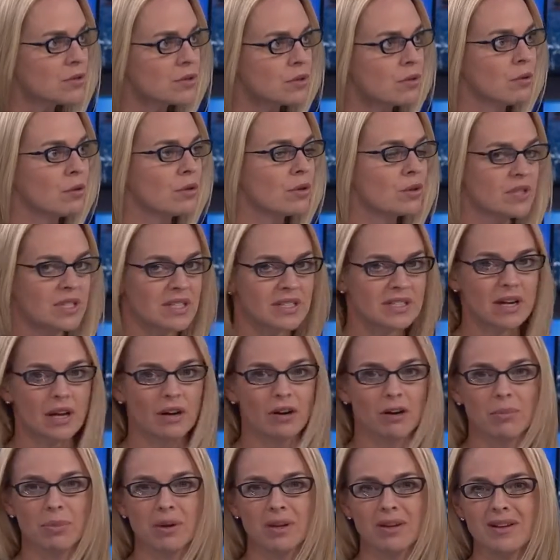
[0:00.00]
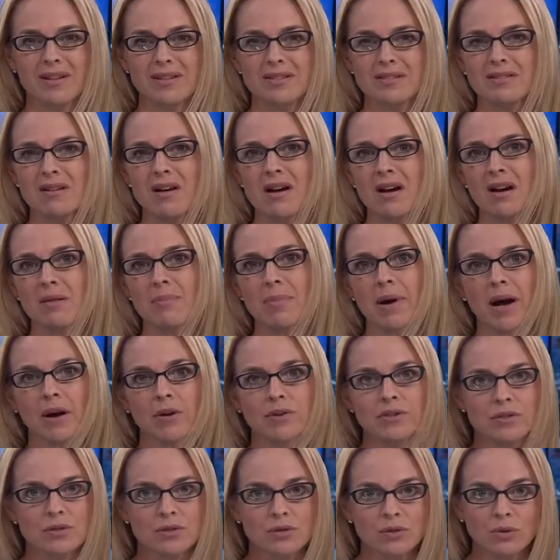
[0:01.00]
schoolers, et cetera. But let's talk
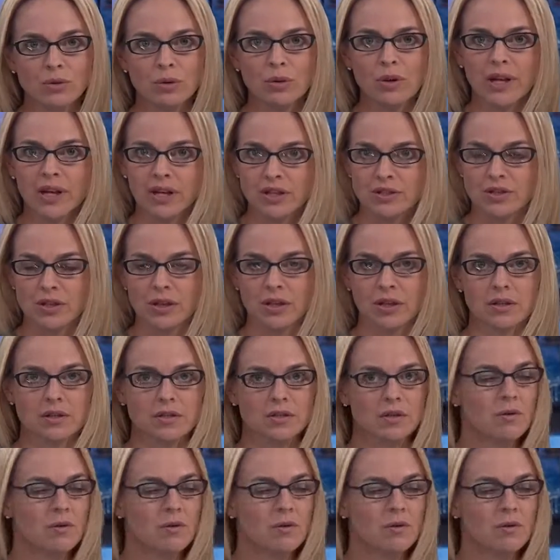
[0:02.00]
about school age kids.